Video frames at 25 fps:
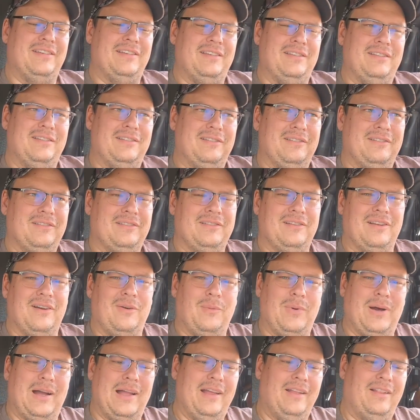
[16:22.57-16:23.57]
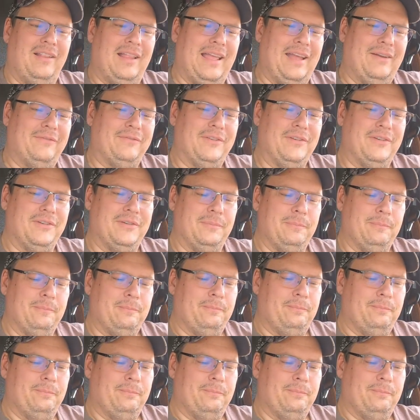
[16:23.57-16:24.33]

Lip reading: it a while after